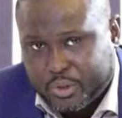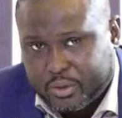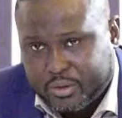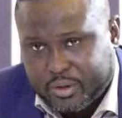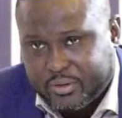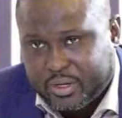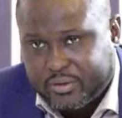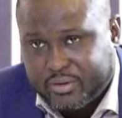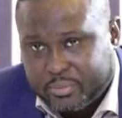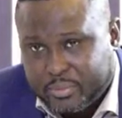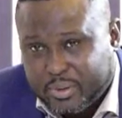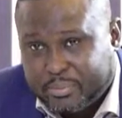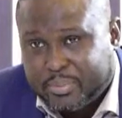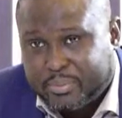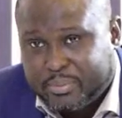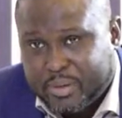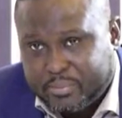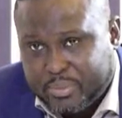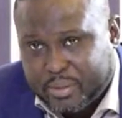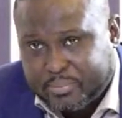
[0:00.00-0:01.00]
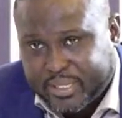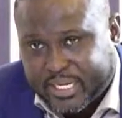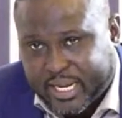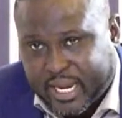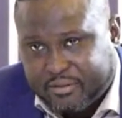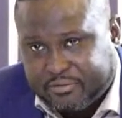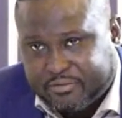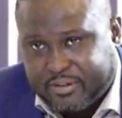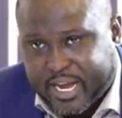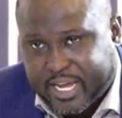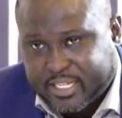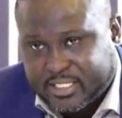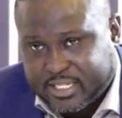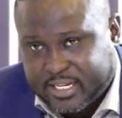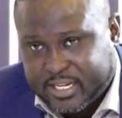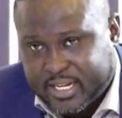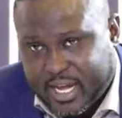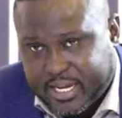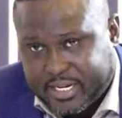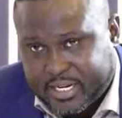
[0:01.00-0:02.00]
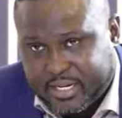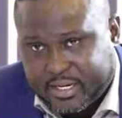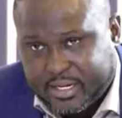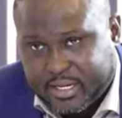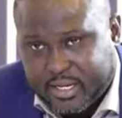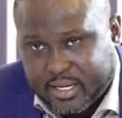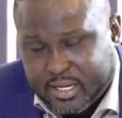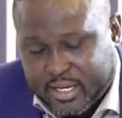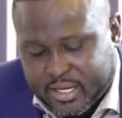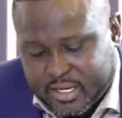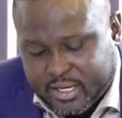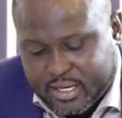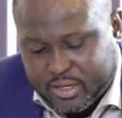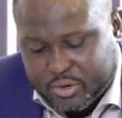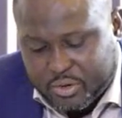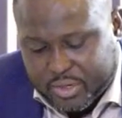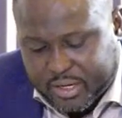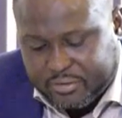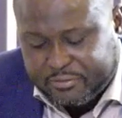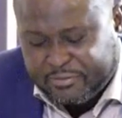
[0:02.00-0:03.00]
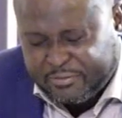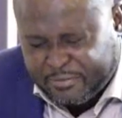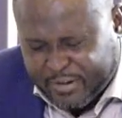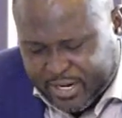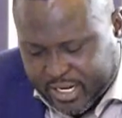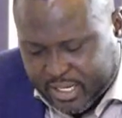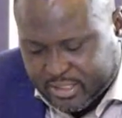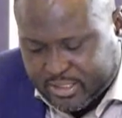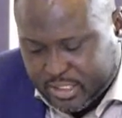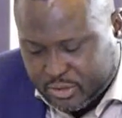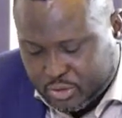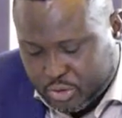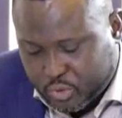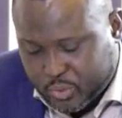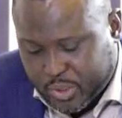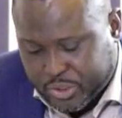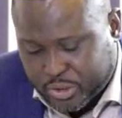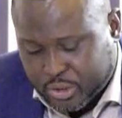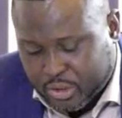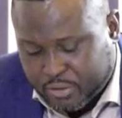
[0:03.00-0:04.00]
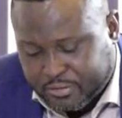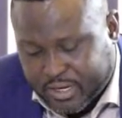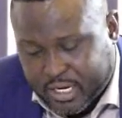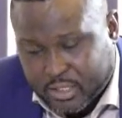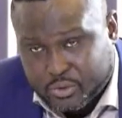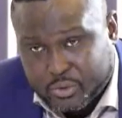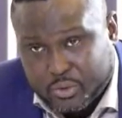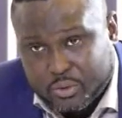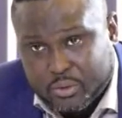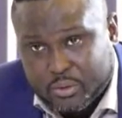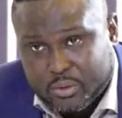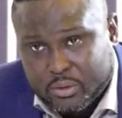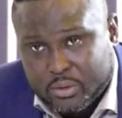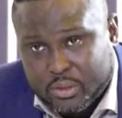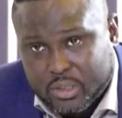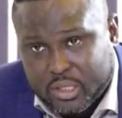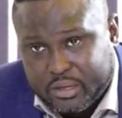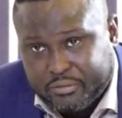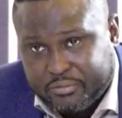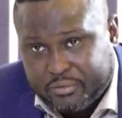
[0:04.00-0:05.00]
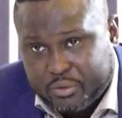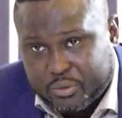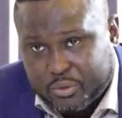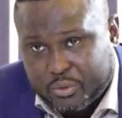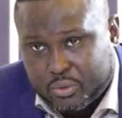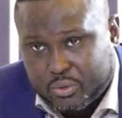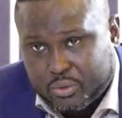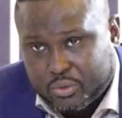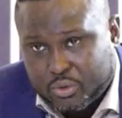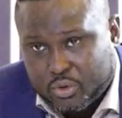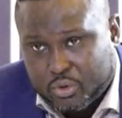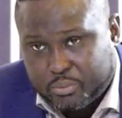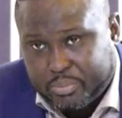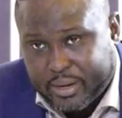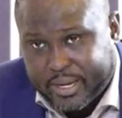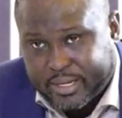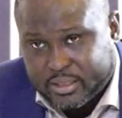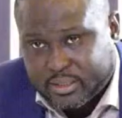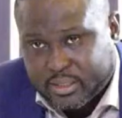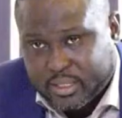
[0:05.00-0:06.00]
be better advised regarding the current financial situation of council if you don't pass?